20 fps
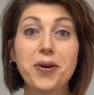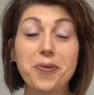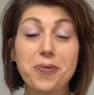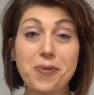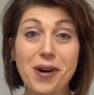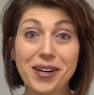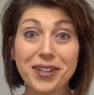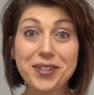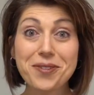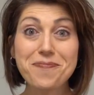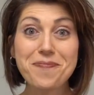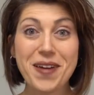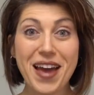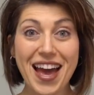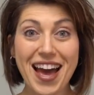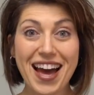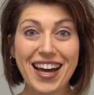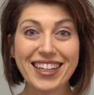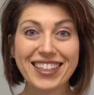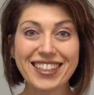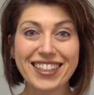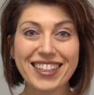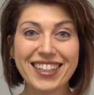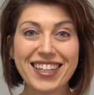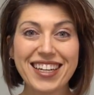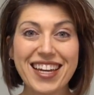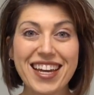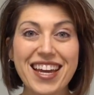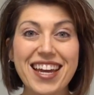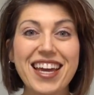Welcome back.
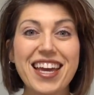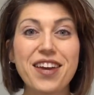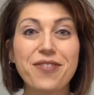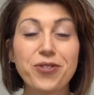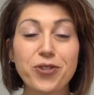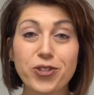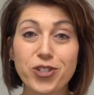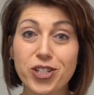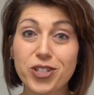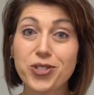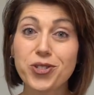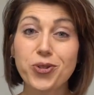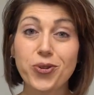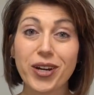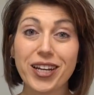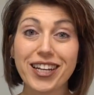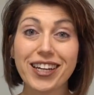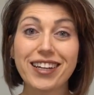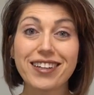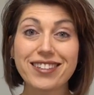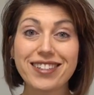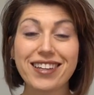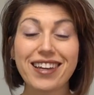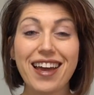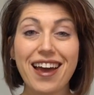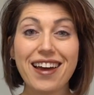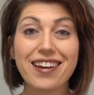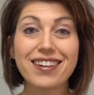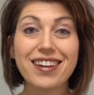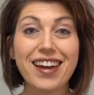If you're just joining us
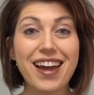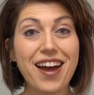again